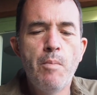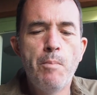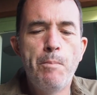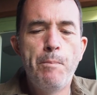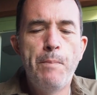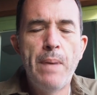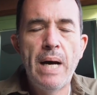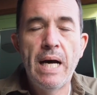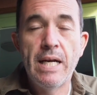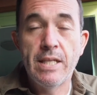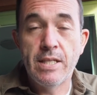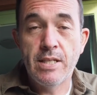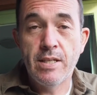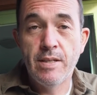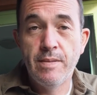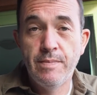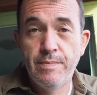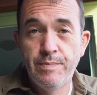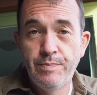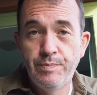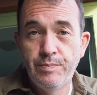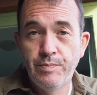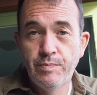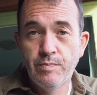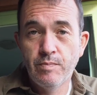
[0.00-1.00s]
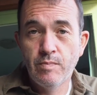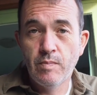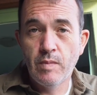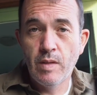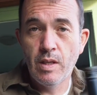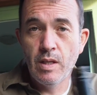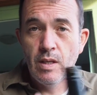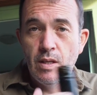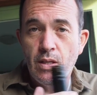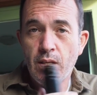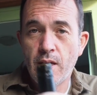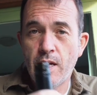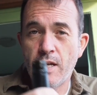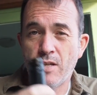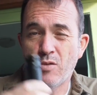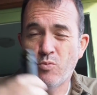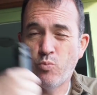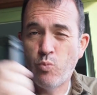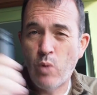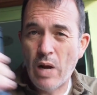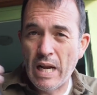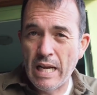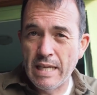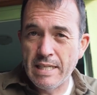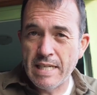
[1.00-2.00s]
but it's
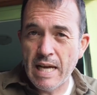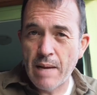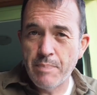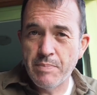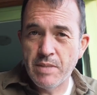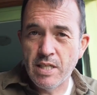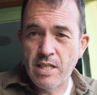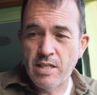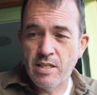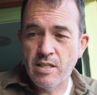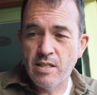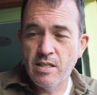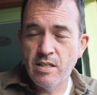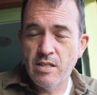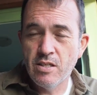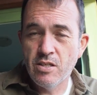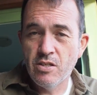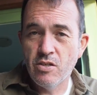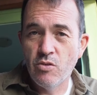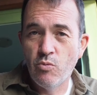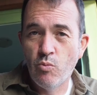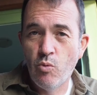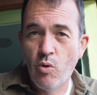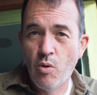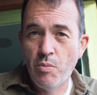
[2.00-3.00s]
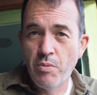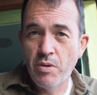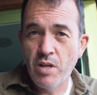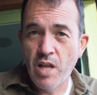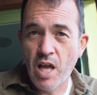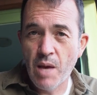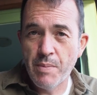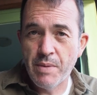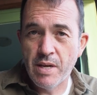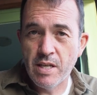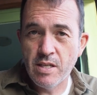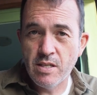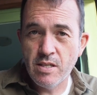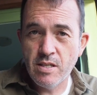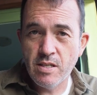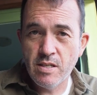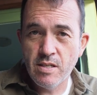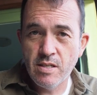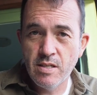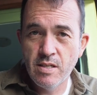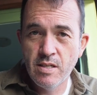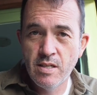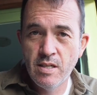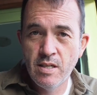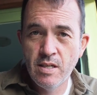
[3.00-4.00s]
well adapted to warm climates
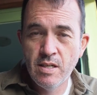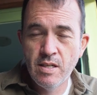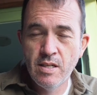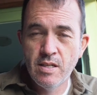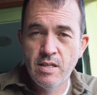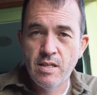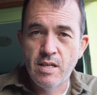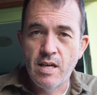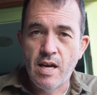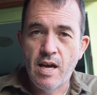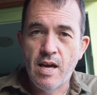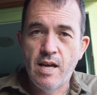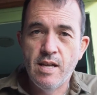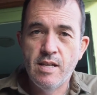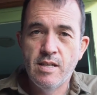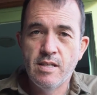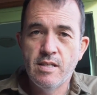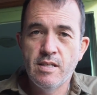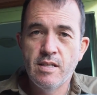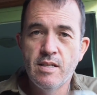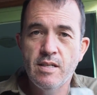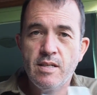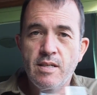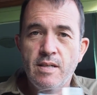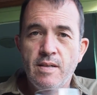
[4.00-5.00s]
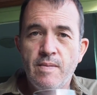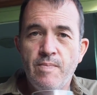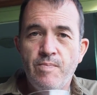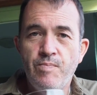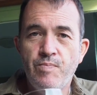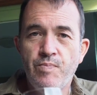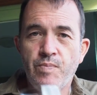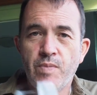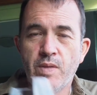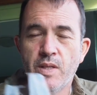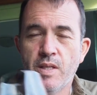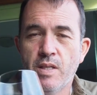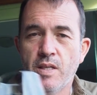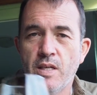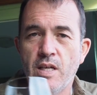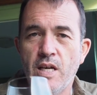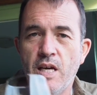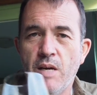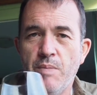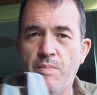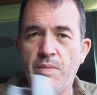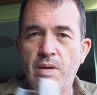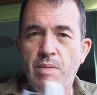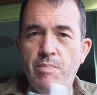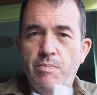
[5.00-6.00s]
and
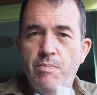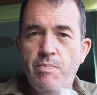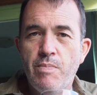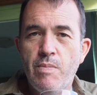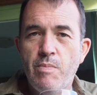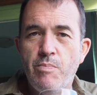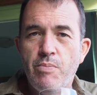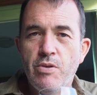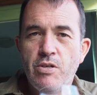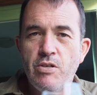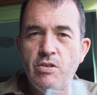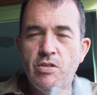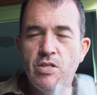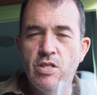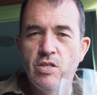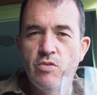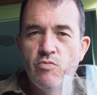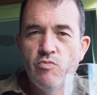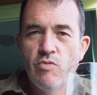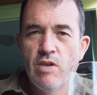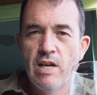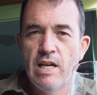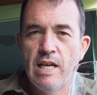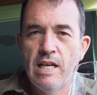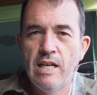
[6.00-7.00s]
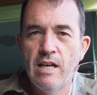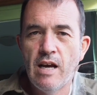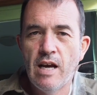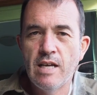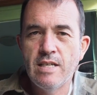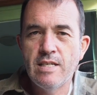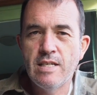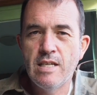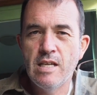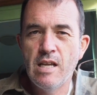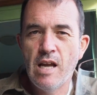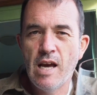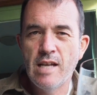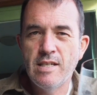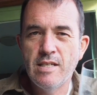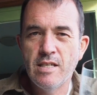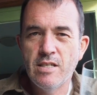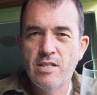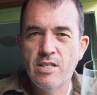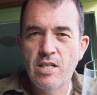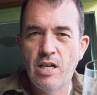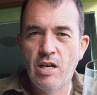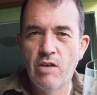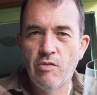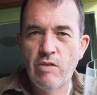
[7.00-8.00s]
um, it produces really nice lighter
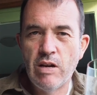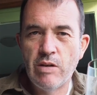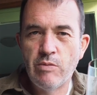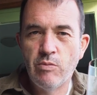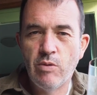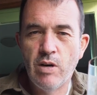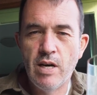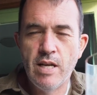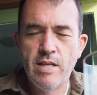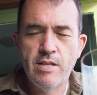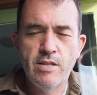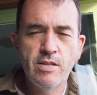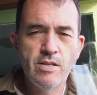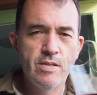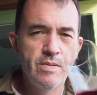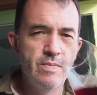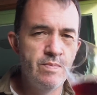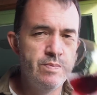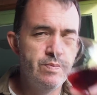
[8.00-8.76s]
style red wines.